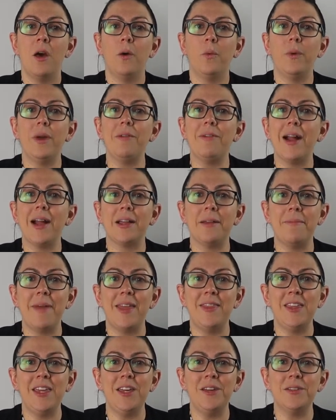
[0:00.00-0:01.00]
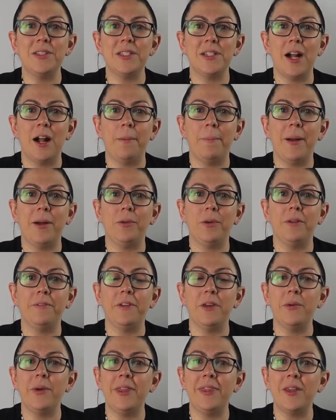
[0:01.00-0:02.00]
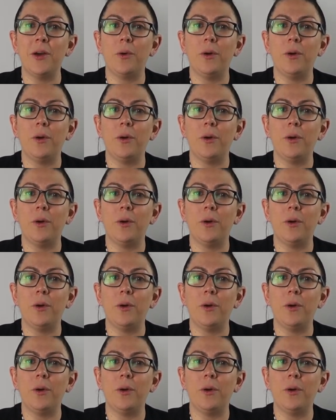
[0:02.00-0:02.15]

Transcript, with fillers: We recommend that you start by reviewing the